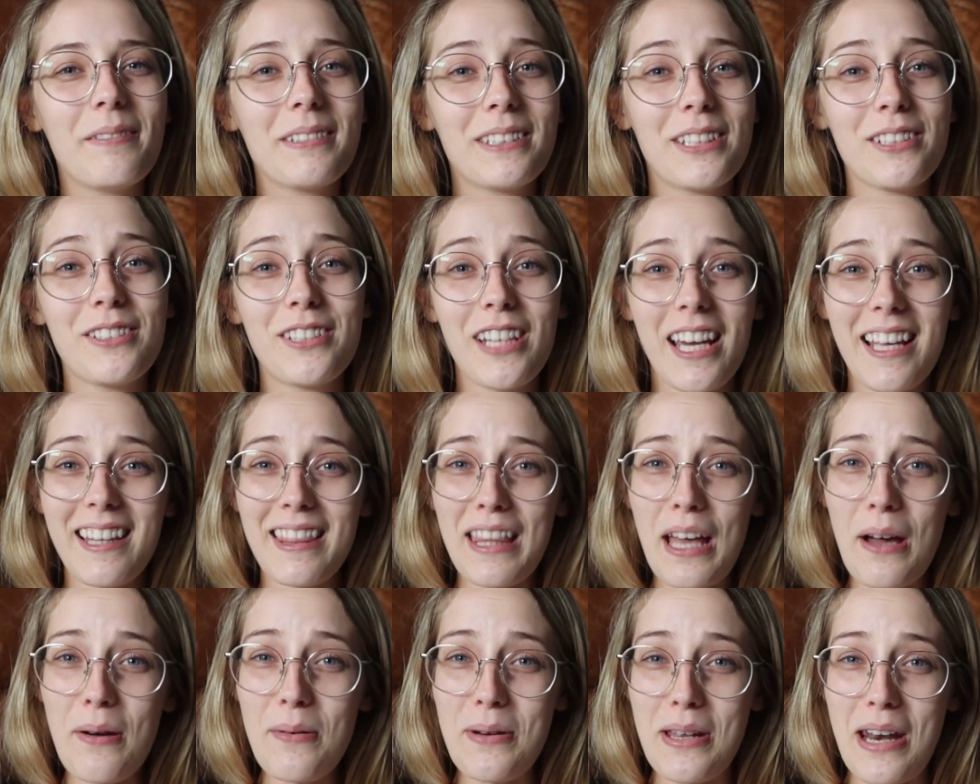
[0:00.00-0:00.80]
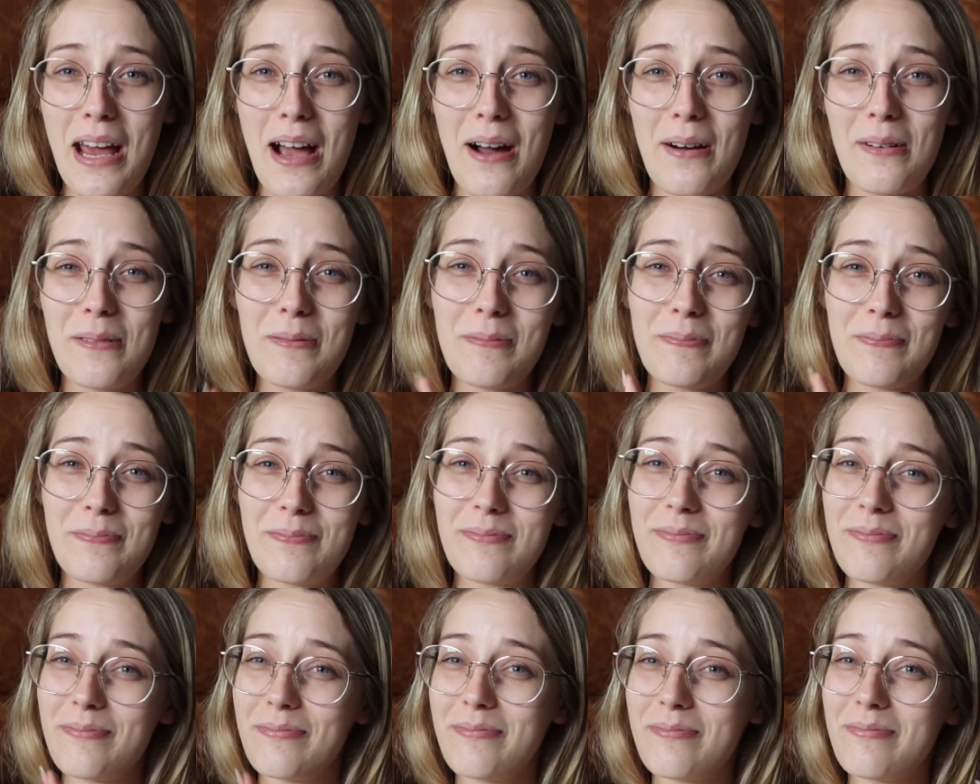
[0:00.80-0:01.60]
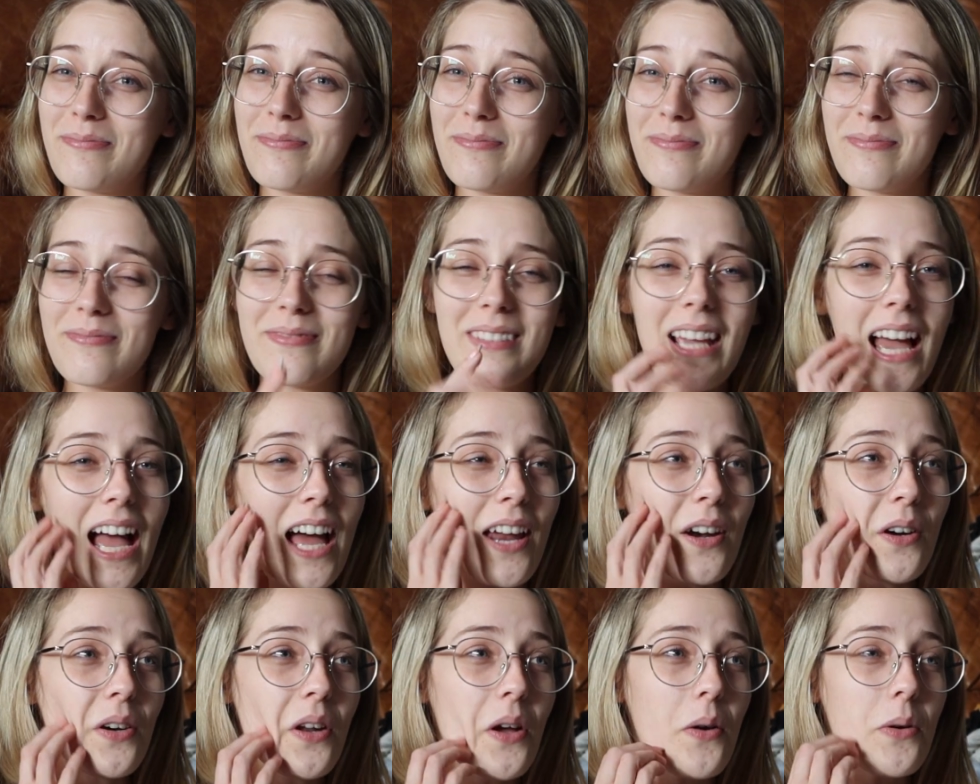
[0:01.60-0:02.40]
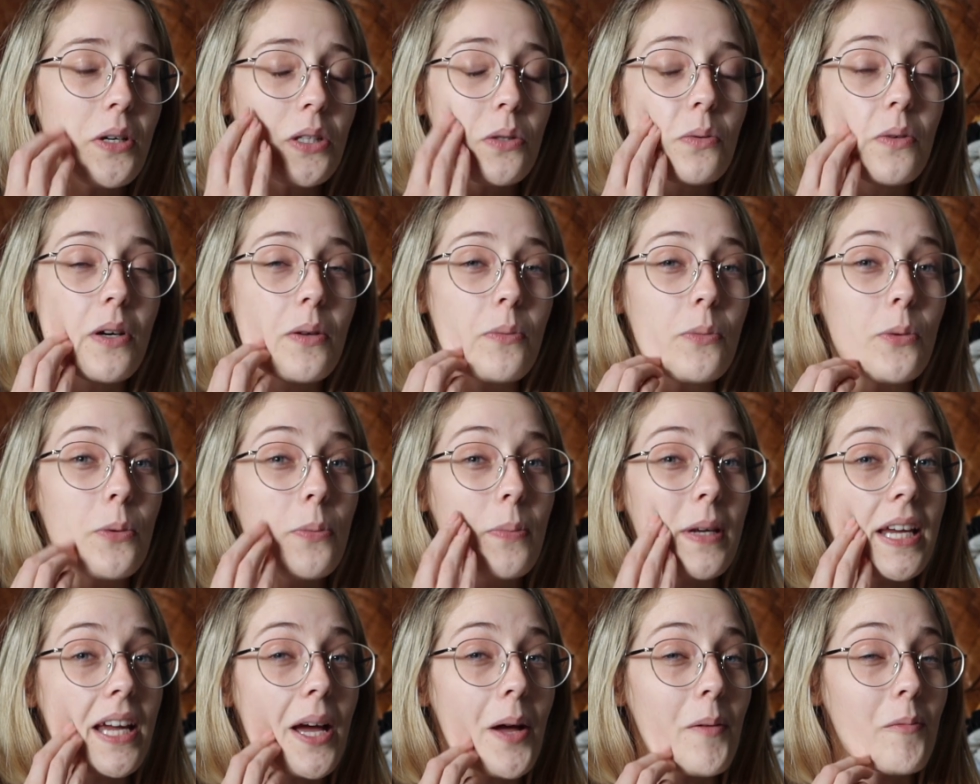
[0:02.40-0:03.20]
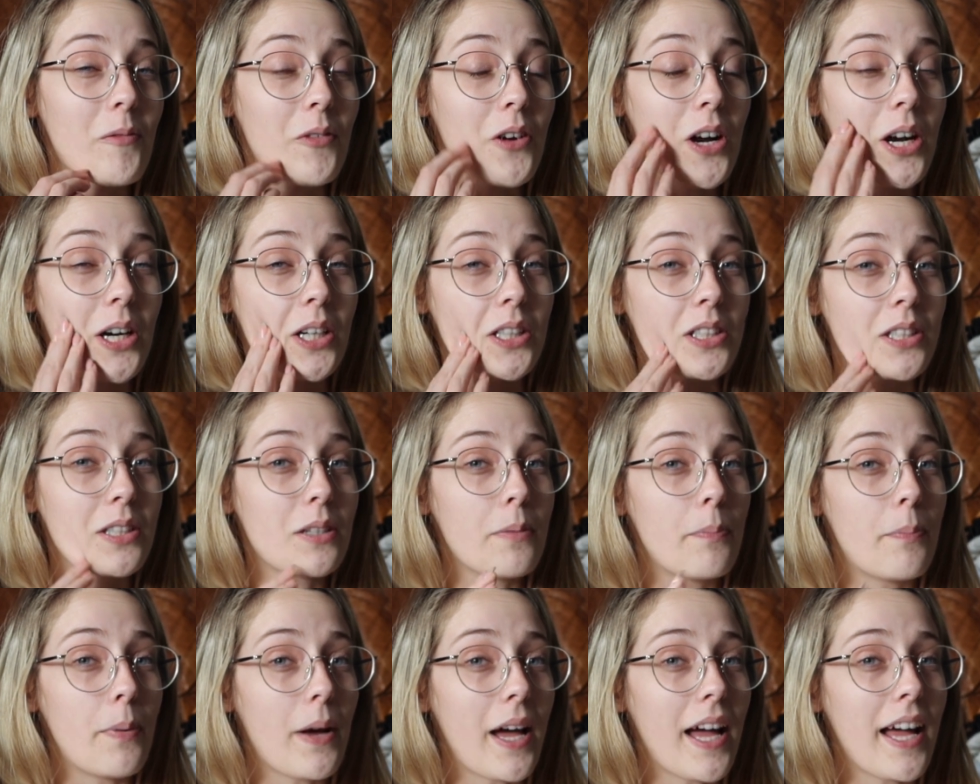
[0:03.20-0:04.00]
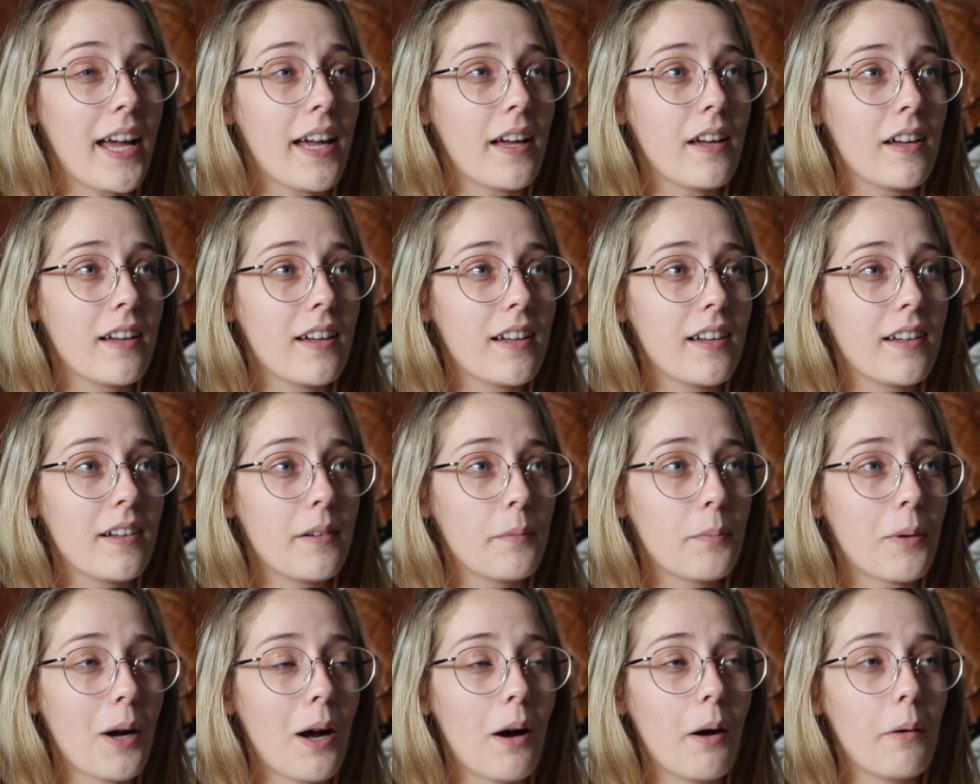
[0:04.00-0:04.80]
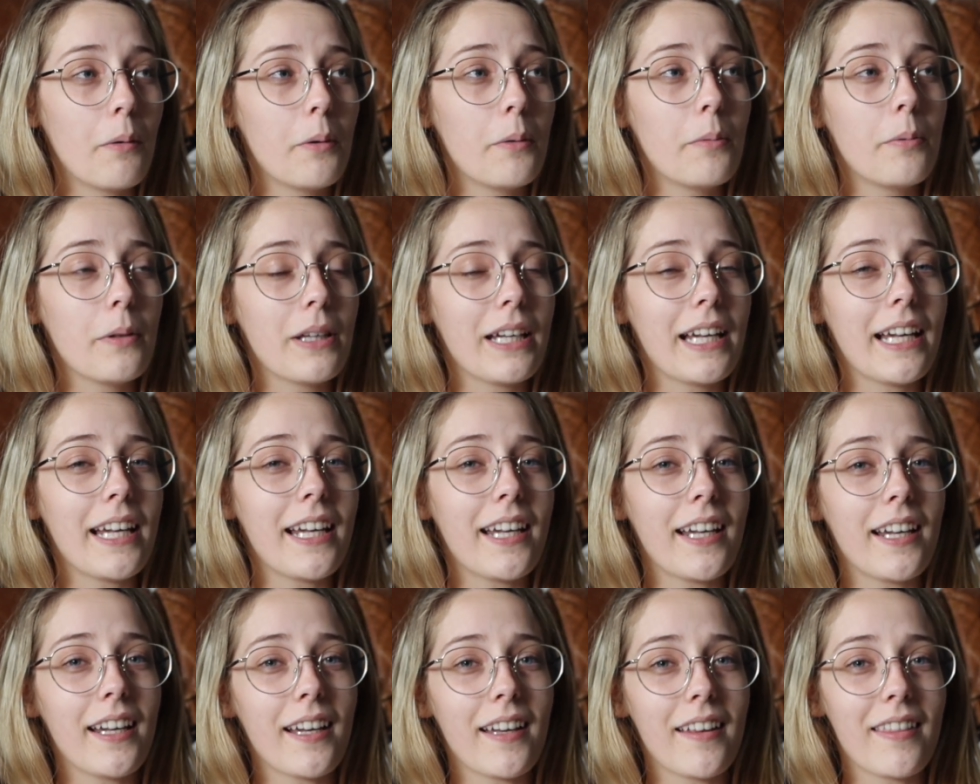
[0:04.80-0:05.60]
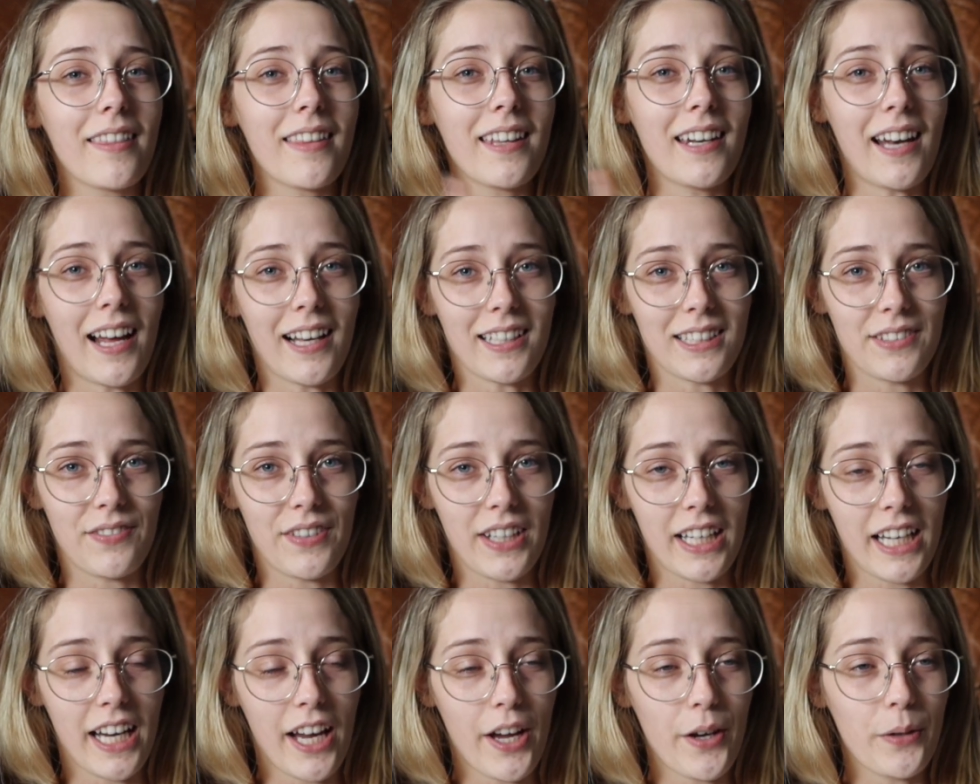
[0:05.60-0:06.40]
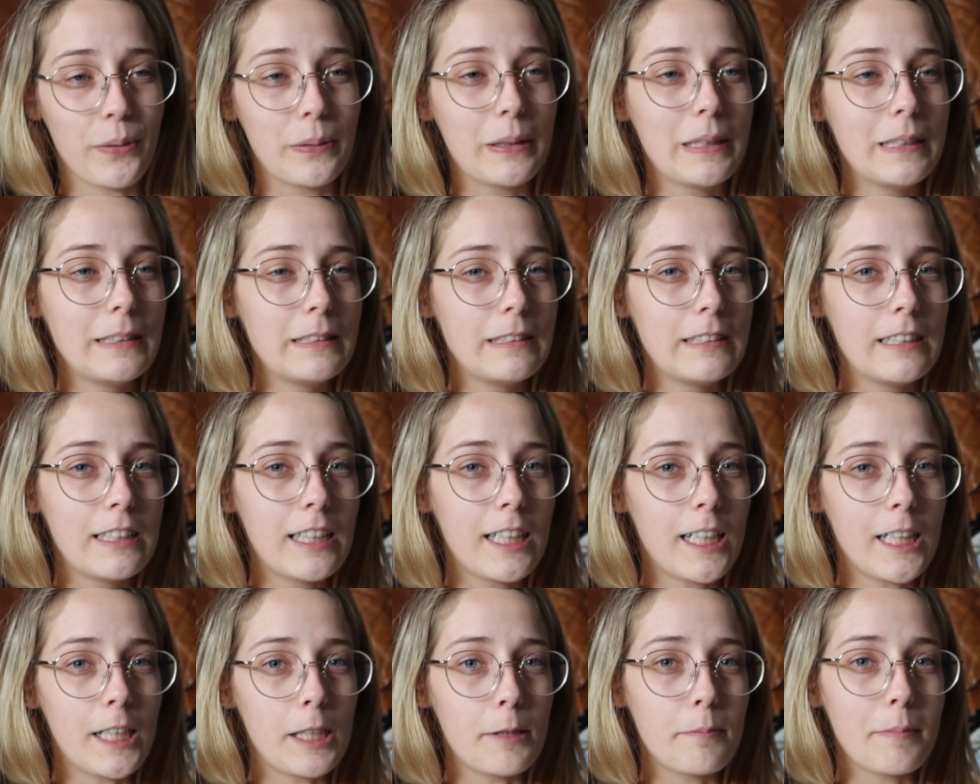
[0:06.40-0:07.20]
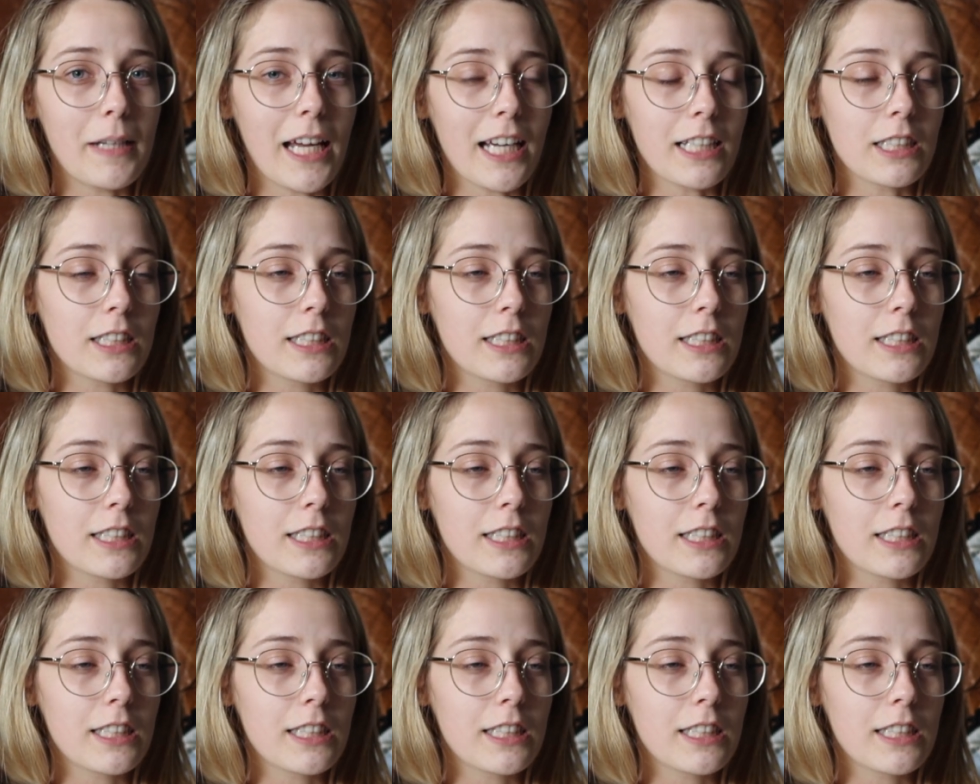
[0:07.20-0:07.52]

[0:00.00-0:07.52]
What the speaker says: So check that one out. I don't know which one will be up first, but probably the next video. I'm